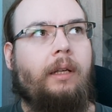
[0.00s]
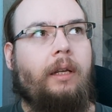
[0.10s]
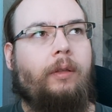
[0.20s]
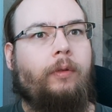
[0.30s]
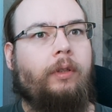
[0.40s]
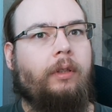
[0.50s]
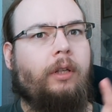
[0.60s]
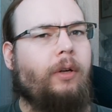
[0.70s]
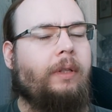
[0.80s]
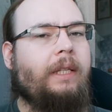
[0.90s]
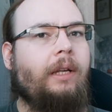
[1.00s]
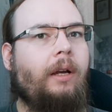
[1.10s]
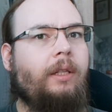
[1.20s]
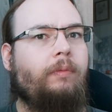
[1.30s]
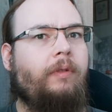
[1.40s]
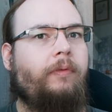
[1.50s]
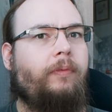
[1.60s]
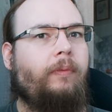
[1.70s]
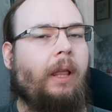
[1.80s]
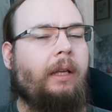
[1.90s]
it coincides with
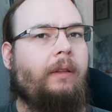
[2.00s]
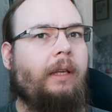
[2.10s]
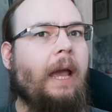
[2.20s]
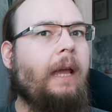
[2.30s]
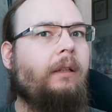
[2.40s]
like the